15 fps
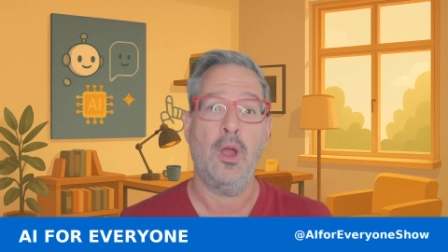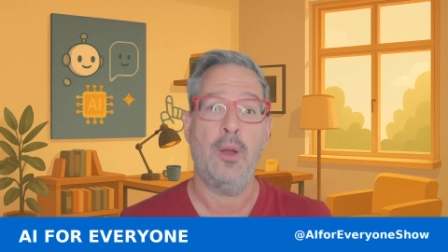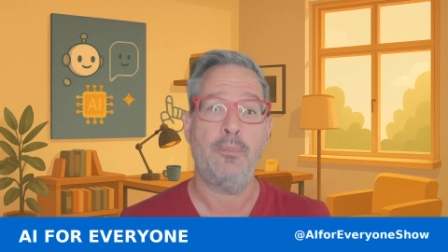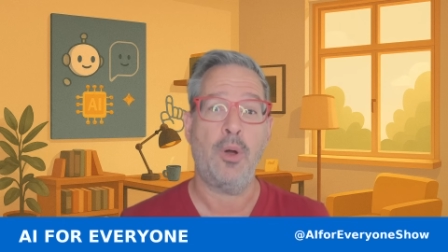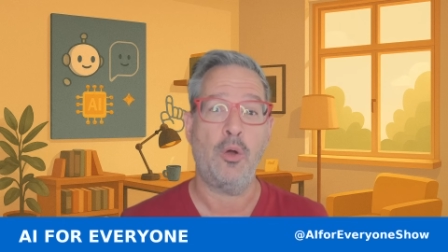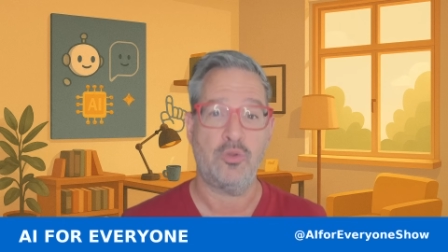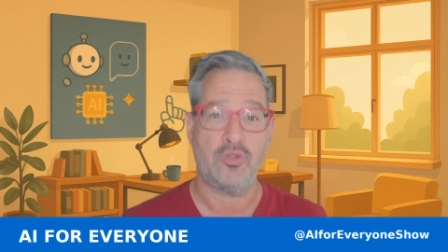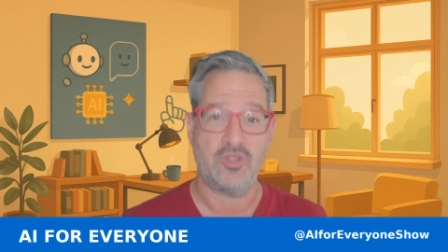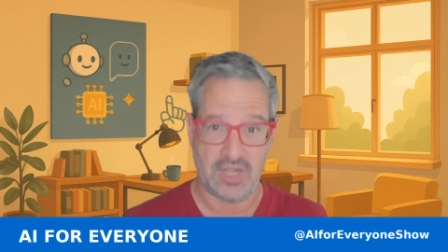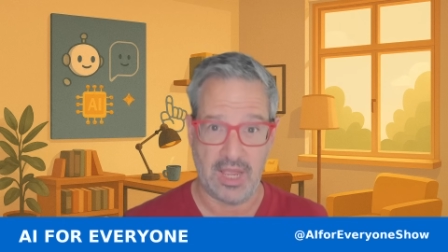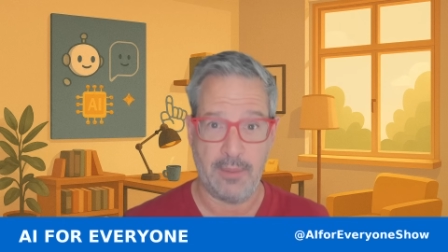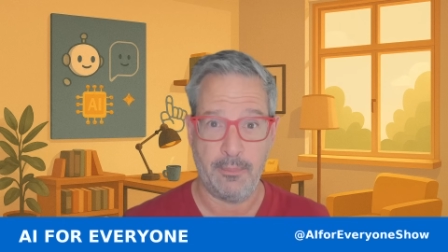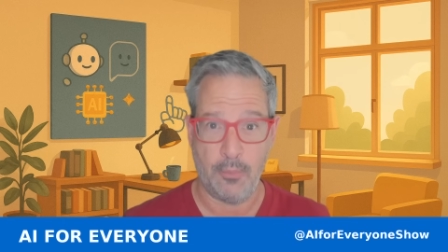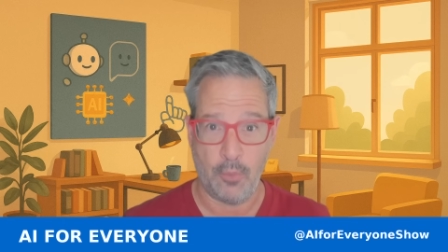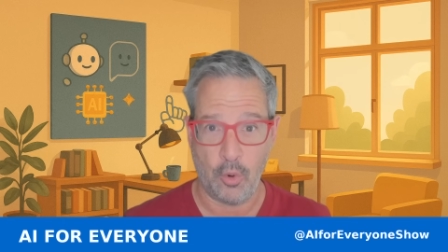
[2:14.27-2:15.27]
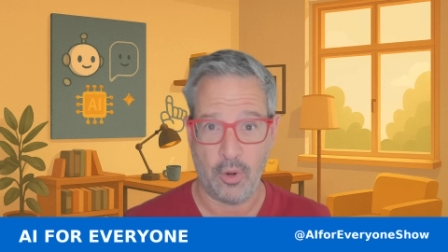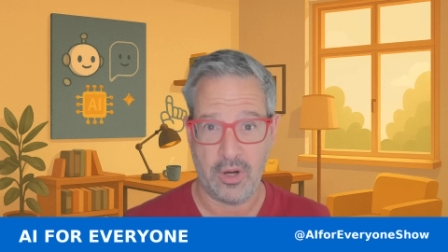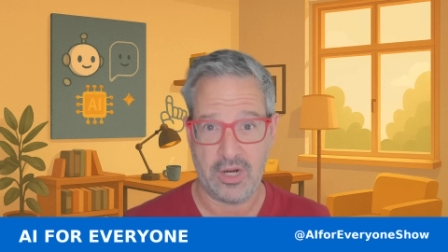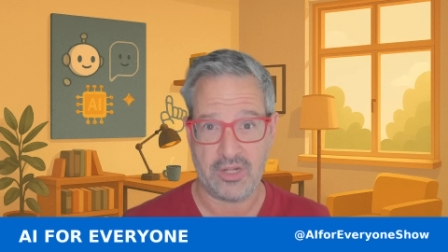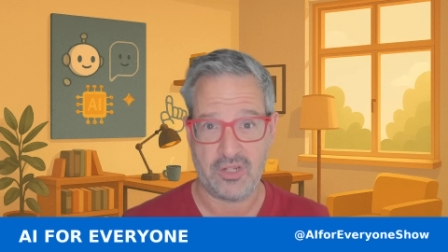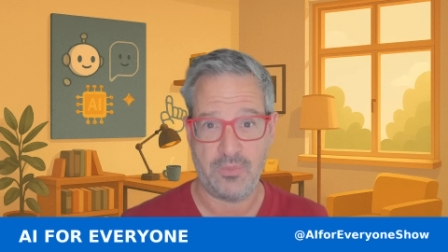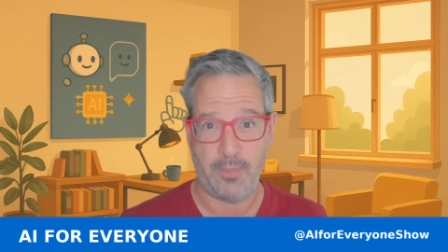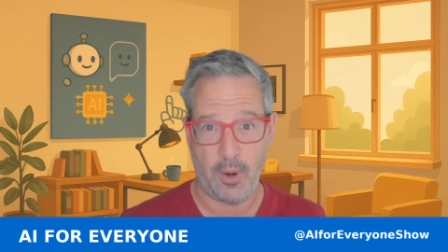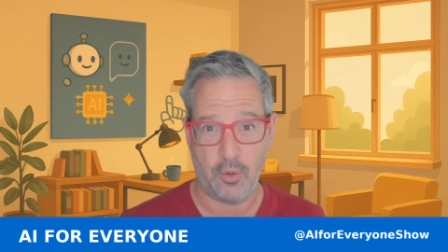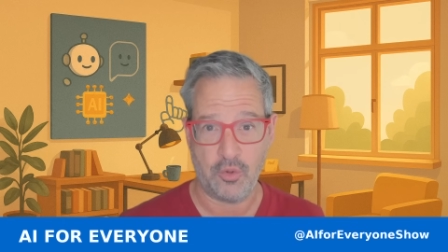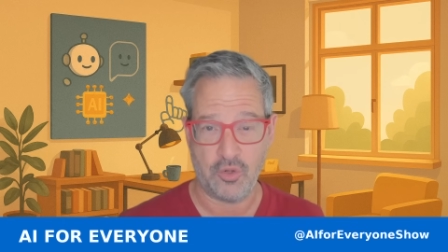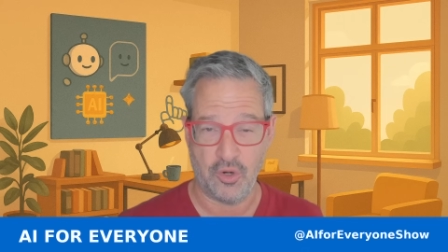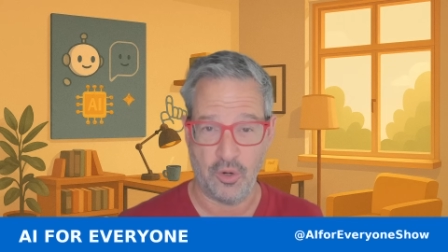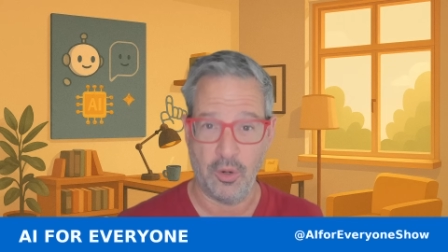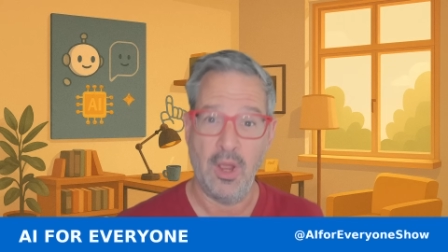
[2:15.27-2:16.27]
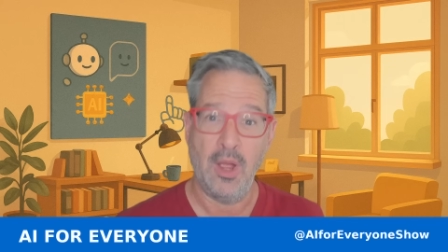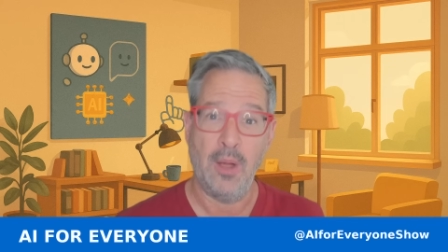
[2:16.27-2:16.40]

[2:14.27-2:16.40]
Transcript: posts get more exposure,